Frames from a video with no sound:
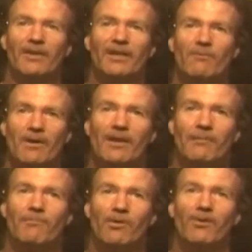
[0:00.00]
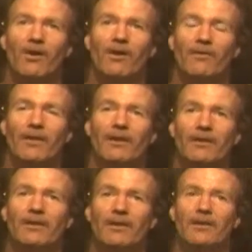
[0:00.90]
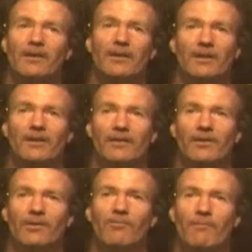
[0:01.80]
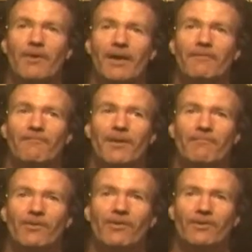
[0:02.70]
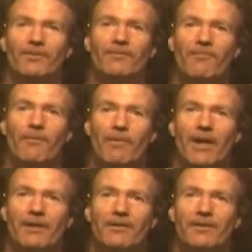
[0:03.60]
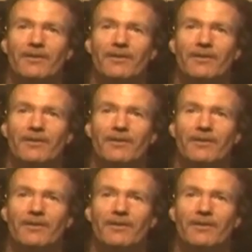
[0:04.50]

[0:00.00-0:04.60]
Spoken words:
It's like a wake up call that repent, people, repent.